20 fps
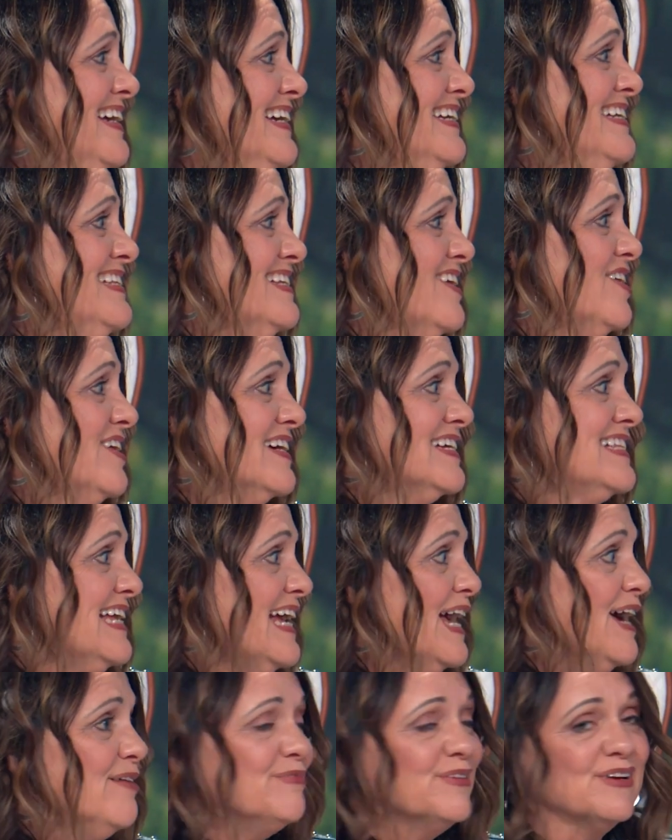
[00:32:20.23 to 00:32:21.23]
he's our, our
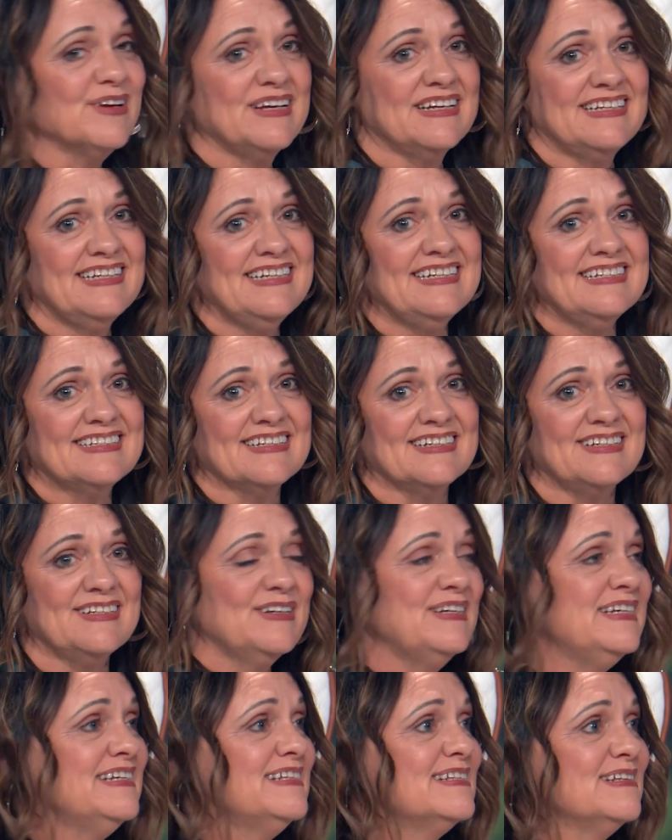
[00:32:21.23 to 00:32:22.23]
example and he's mm-hmm.
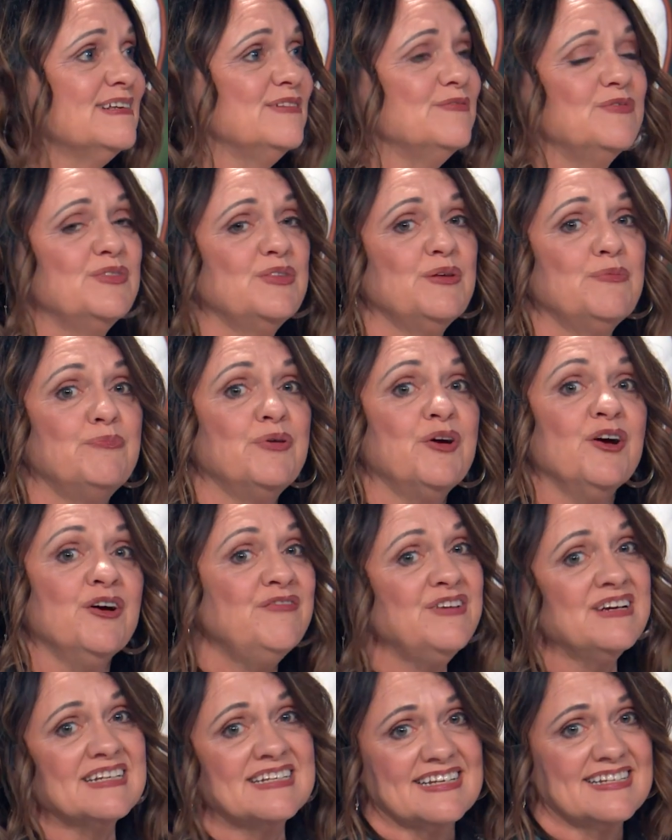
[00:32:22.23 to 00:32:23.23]
he's the
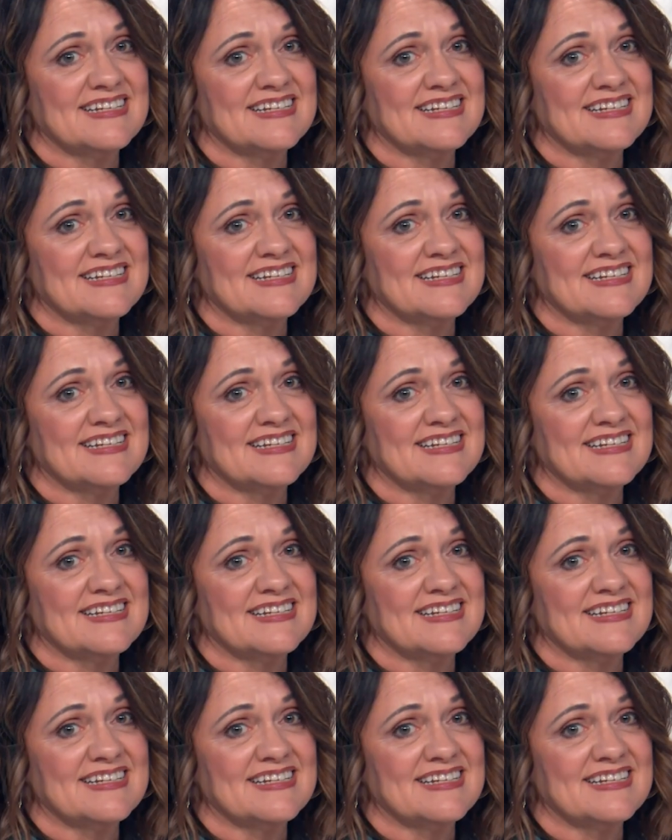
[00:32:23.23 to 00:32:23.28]
perfect